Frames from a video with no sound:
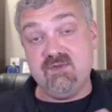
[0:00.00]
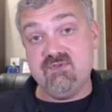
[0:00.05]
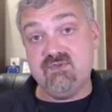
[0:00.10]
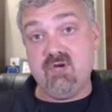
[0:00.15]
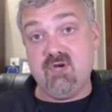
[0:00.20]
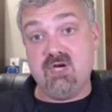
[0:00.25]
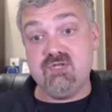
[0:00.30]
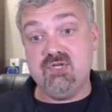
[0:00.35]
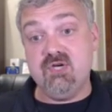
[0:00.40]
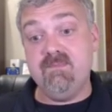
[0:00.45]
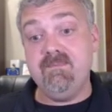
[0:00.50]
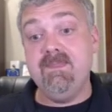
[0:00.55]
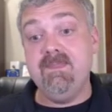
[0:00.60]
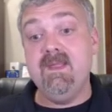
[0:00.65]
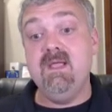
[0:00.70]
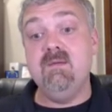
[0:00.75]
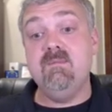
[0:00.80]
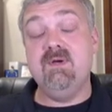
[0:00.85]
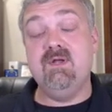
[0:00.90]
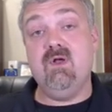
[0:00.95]
cell
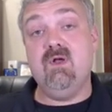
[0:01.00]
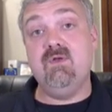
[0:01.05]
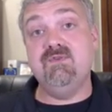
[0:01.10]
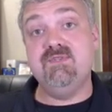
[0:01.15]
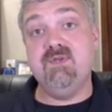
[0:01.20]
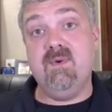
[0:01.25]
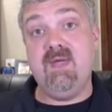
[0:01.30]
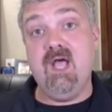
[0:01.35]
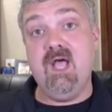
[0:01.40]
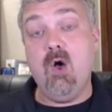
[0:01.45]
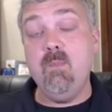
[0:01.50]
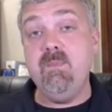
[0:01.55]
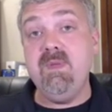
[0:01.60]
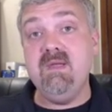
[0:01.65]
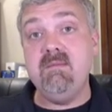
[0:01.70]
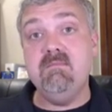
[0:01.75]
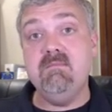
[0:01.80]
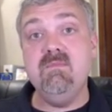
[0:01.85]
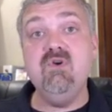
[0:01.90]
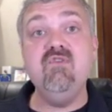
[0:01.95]
structure, but also
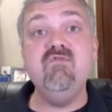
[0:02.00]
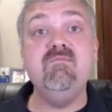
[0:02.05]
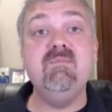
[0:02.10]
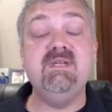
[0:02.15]
helping